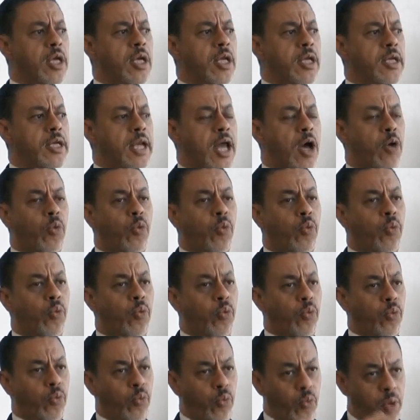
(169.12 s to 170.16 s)
Now,
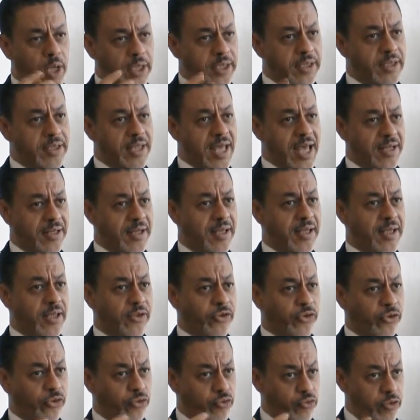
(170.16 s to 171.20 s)
what that
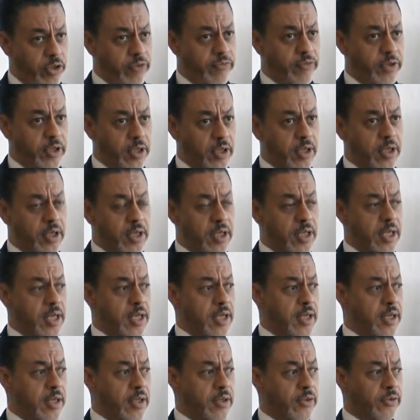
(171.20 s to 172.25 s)
has driven
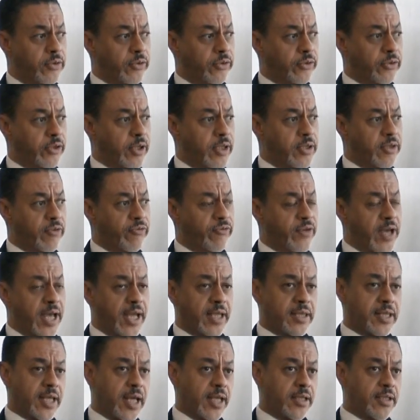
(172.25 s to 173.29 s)
is the
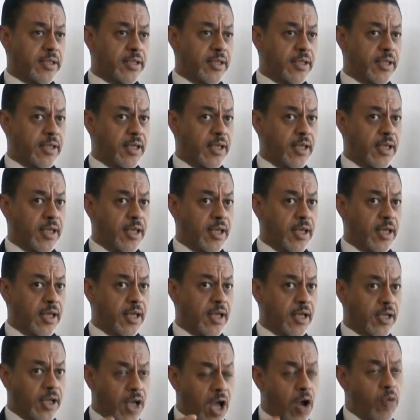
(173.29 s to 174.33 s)
fact that
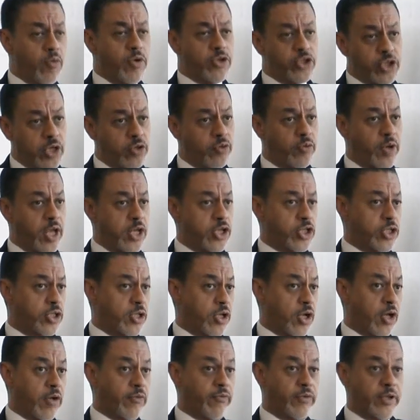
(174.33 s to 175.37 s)
a current generation
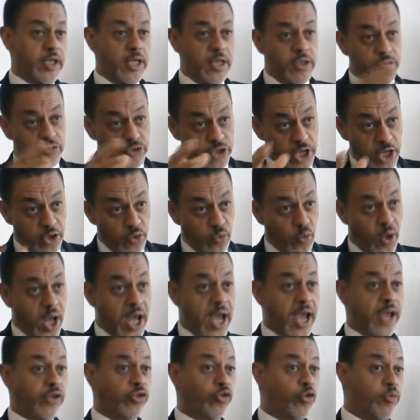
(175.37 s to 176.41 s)
of either Gen
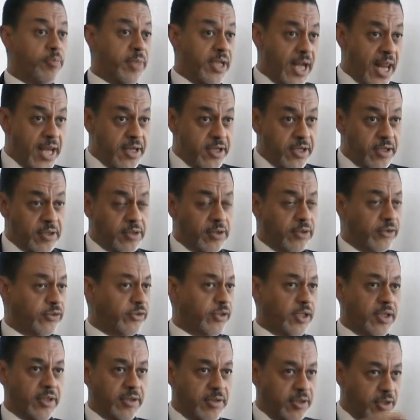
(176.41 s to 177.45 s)
Ys or millennials,
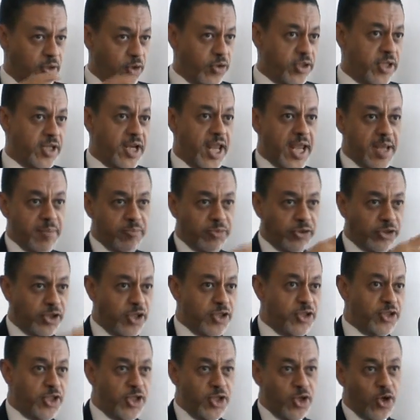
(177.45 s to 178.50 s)
and the names
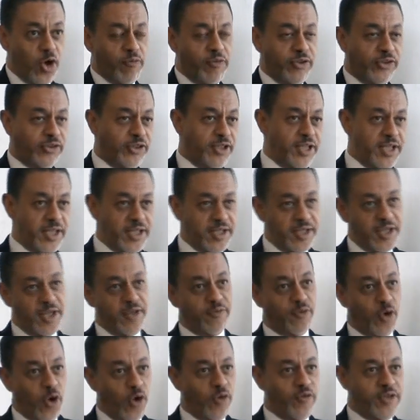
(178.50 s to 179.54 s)
continue obviously
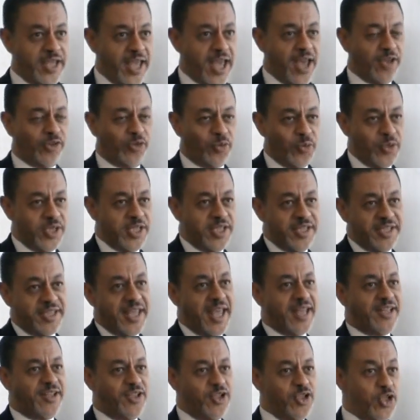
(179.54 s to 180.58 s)
evolving as we
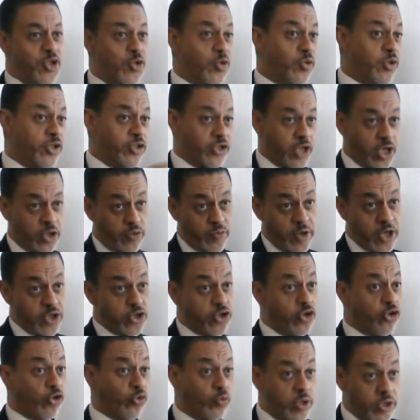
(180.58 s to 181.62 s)
get newer
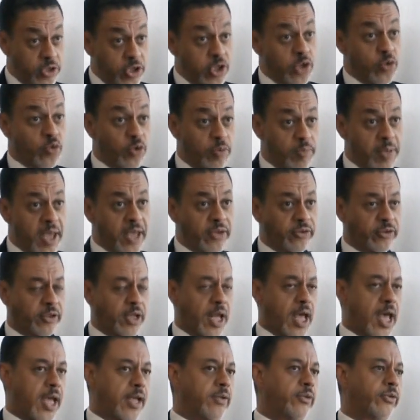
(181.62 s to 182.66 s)
generations with newer
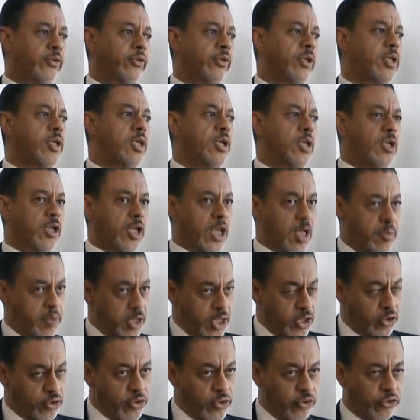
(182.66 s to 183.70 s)
baselines coming
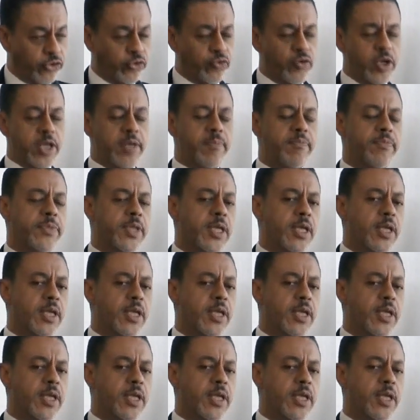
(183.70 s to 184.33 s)
into the stream.